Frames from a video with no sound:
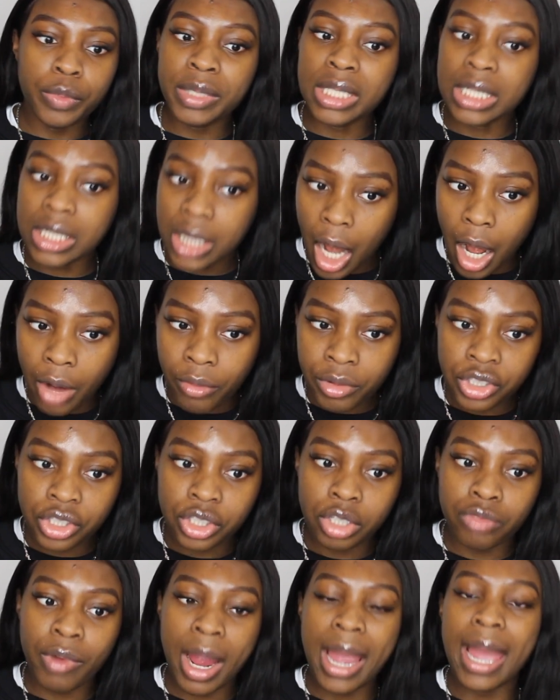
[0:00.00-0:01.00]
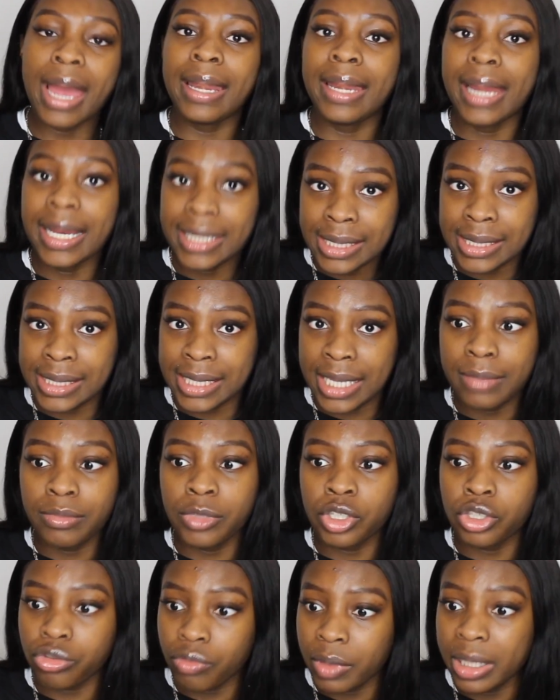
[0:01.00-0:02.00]
was encouraged to write a letter to him
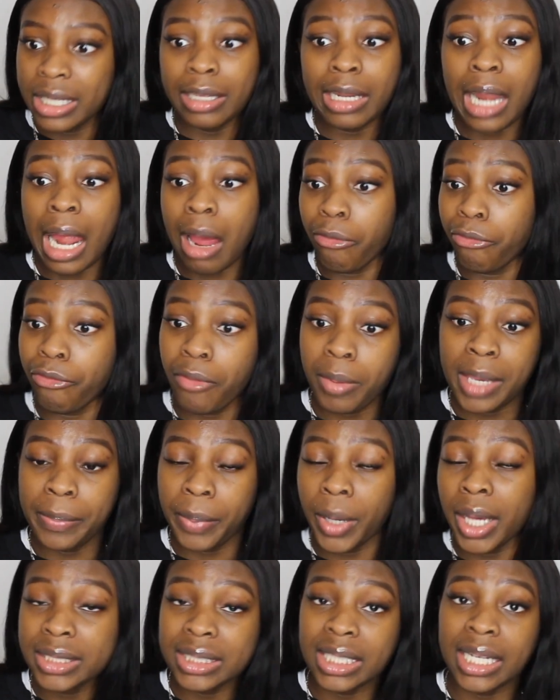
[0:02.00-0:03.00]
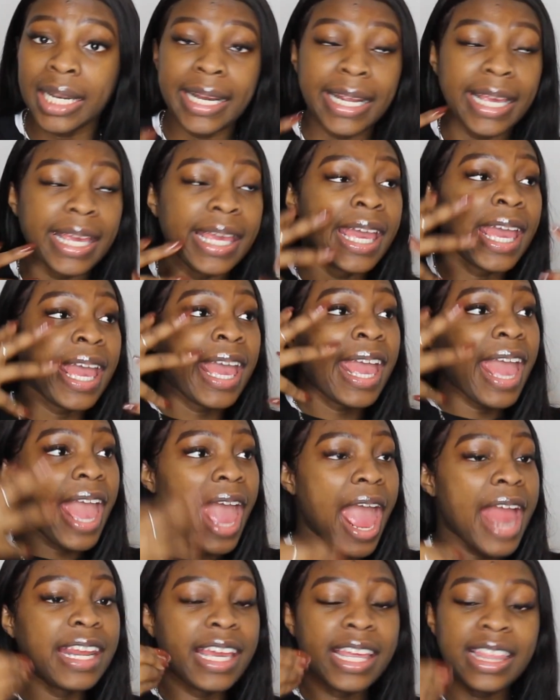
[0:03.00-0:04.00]
discreetly. Now, for me personally,
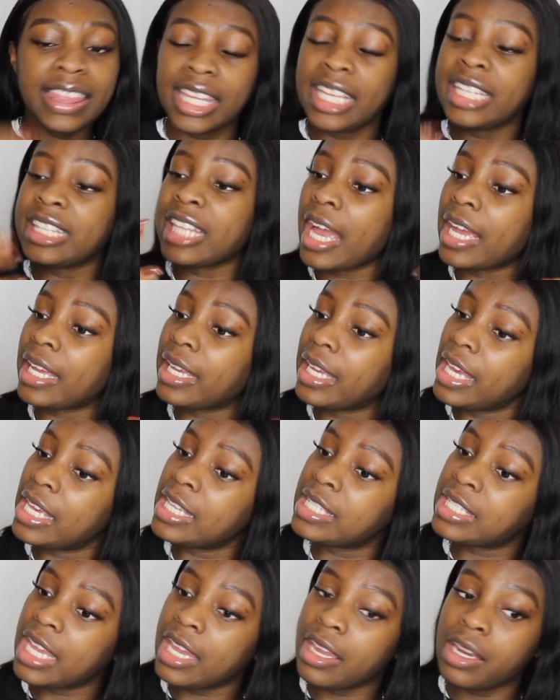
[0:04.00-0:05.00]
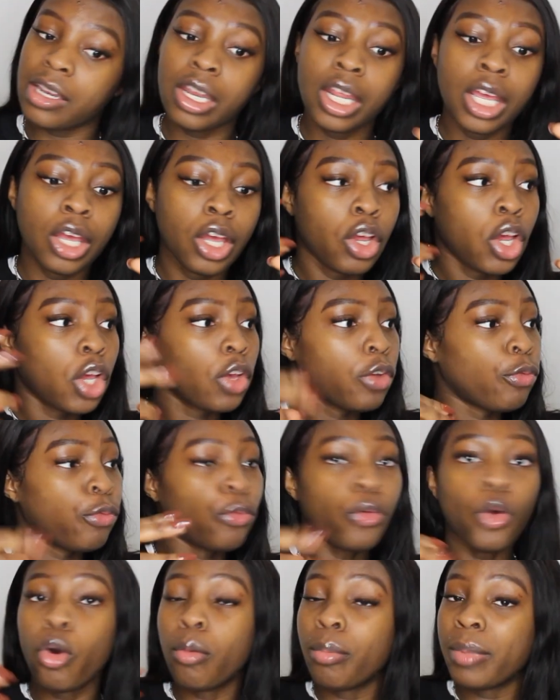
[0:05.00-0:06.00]
anything that is in
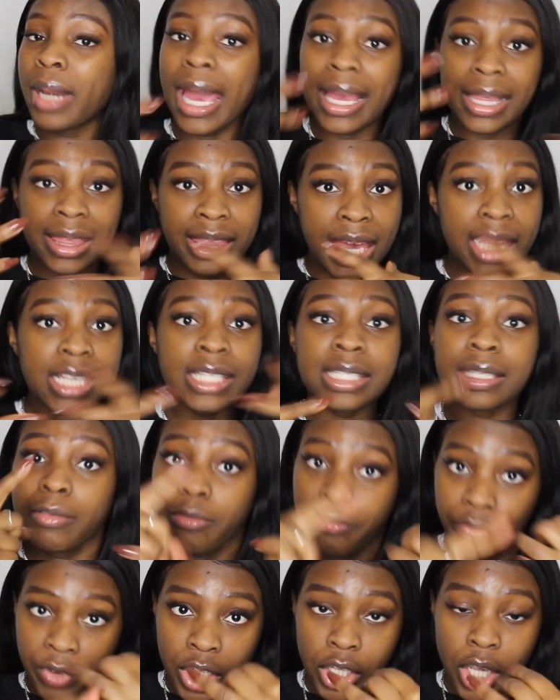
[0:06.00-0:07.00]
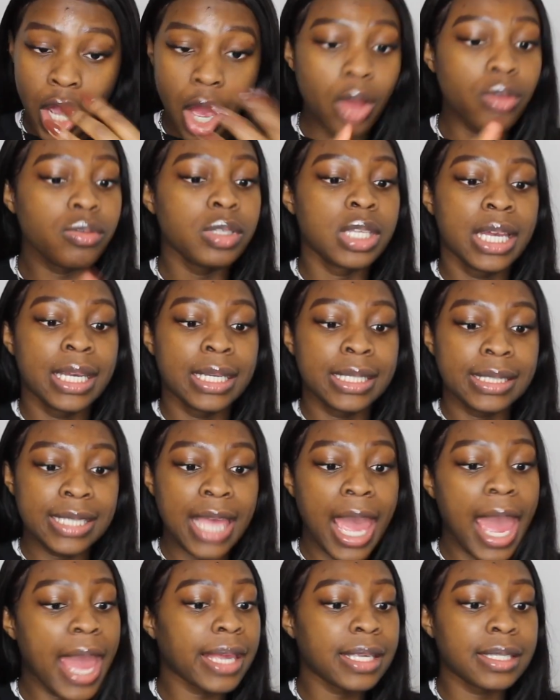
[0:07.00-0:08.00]
form like this, videos,
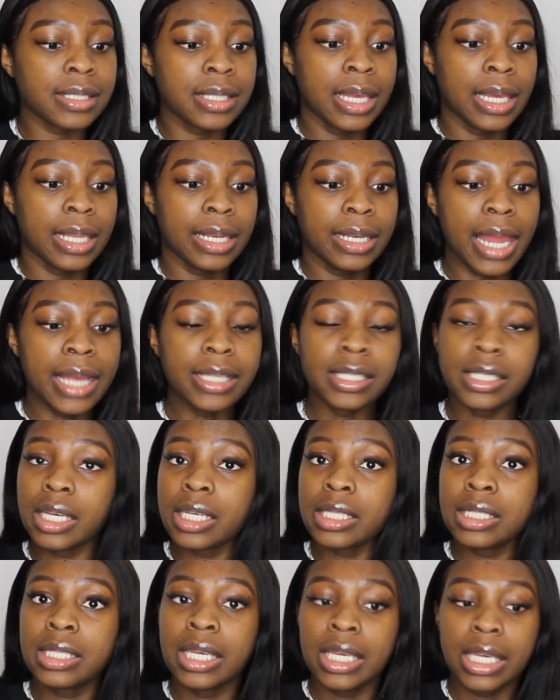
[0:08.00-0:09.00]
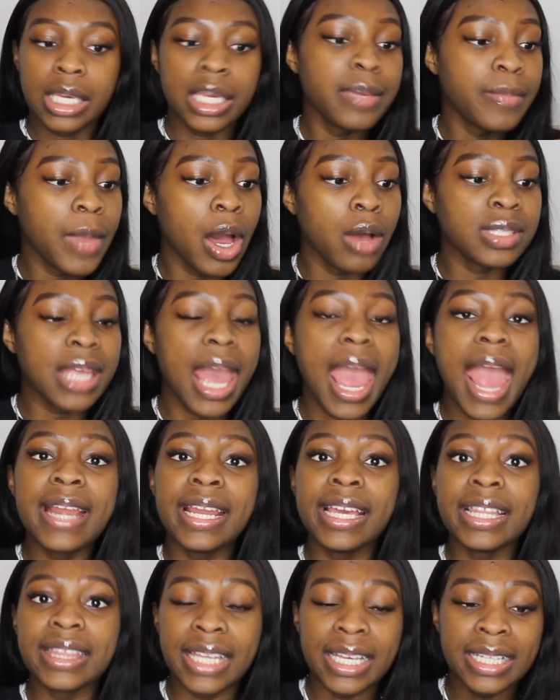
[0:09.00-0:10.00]
texts, letters, emails,
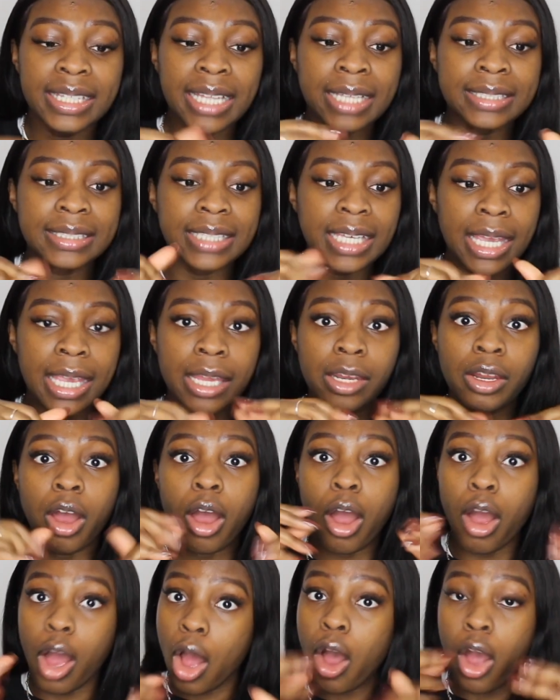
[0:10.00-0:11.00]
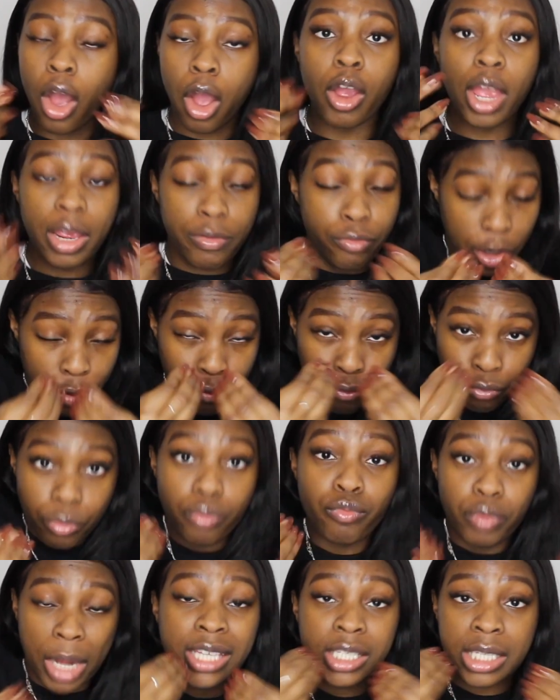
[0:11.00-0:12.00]
anything that's in
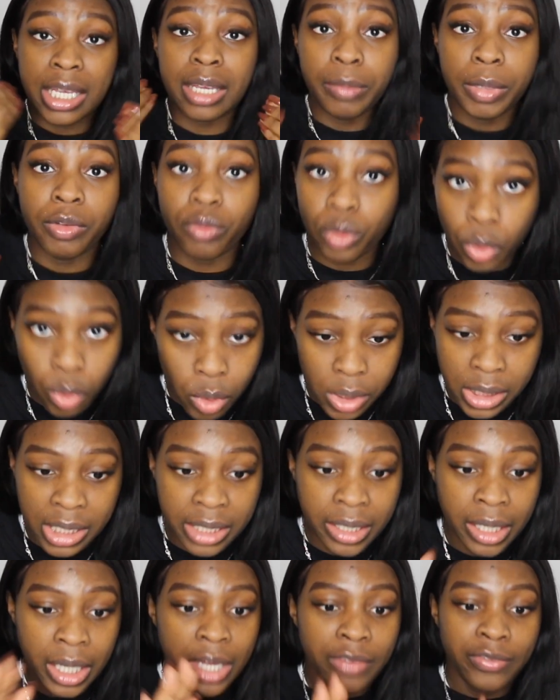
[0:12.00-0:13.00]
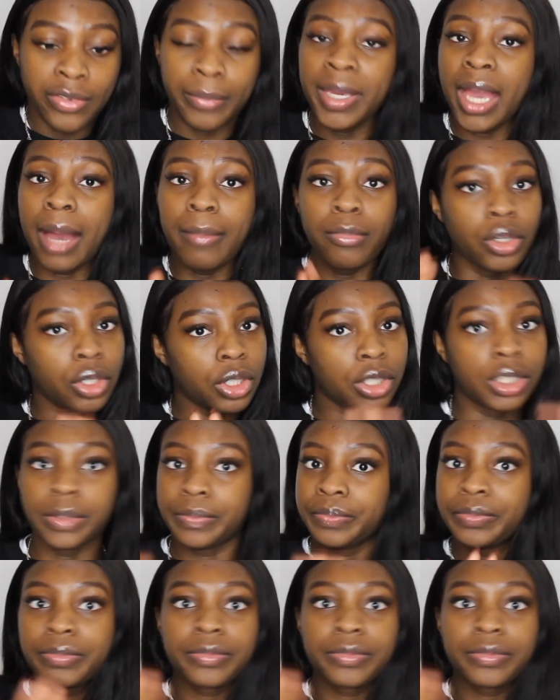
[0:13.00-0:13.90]
can be recorded, for me, I'm good.